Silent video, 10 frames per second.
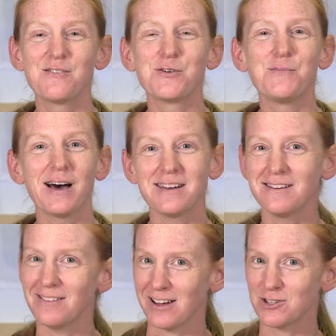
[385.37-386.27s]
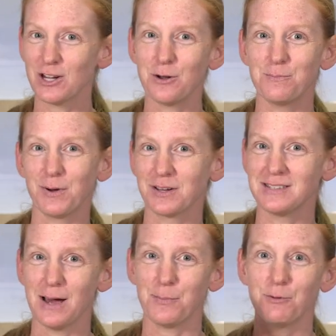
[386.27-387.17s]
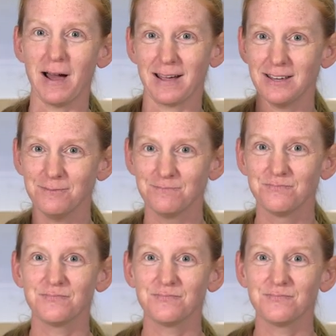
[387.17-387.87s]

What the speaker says: We bought an electric bug zapper racket,